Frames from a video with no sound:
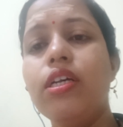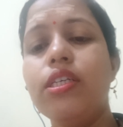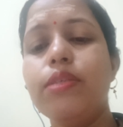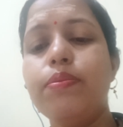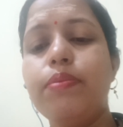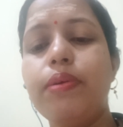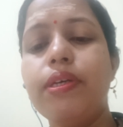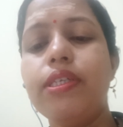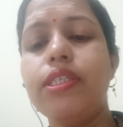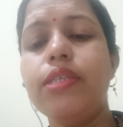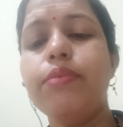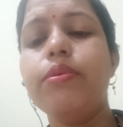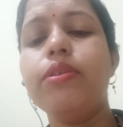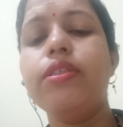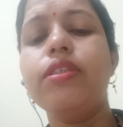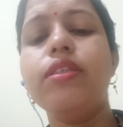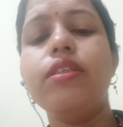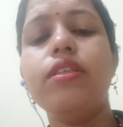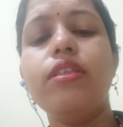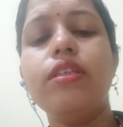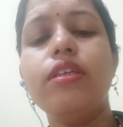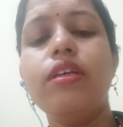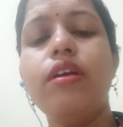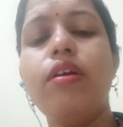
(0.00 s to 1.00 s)

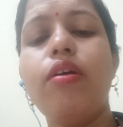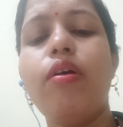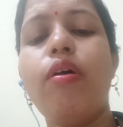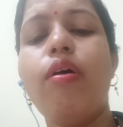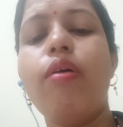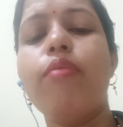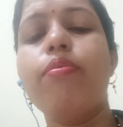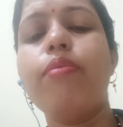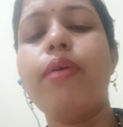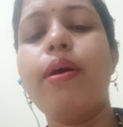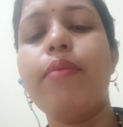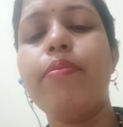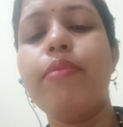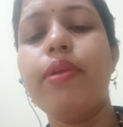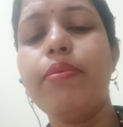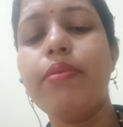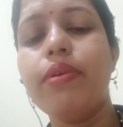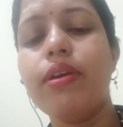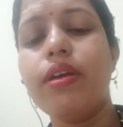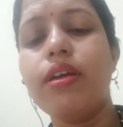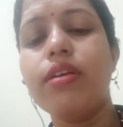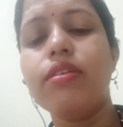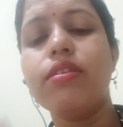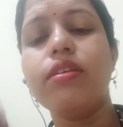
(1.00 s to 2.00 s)
specificity of
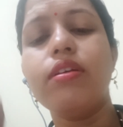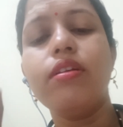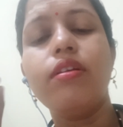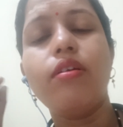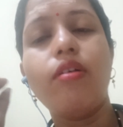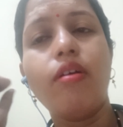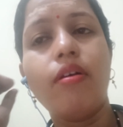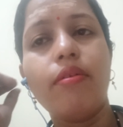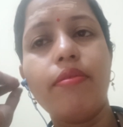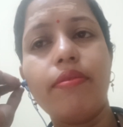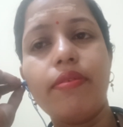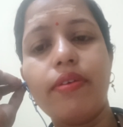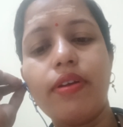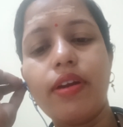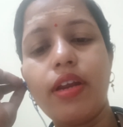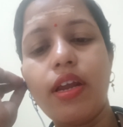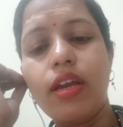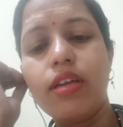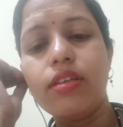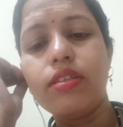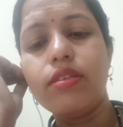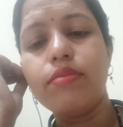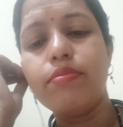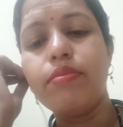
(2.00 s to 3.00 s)
amplification of
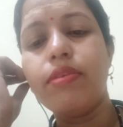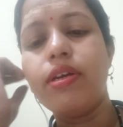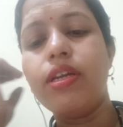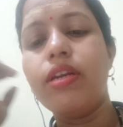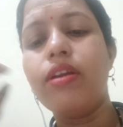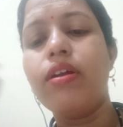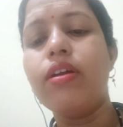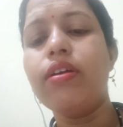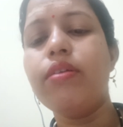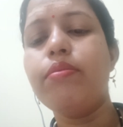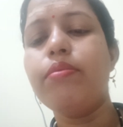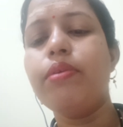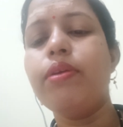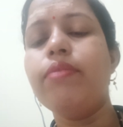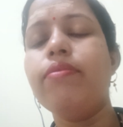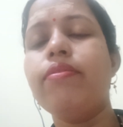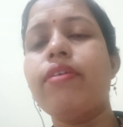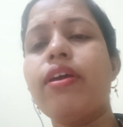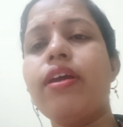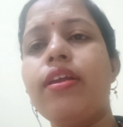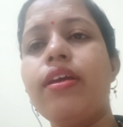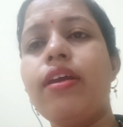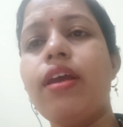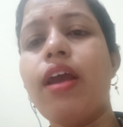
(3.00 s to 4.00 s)
rays may not be
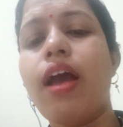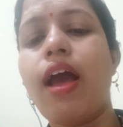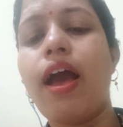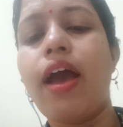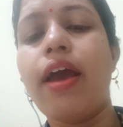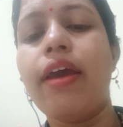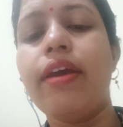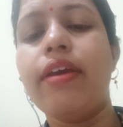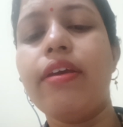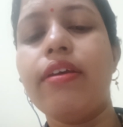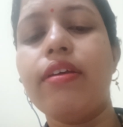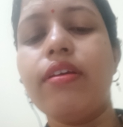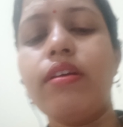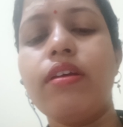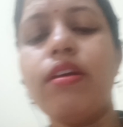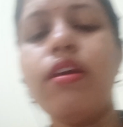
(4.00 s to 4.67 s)
very high.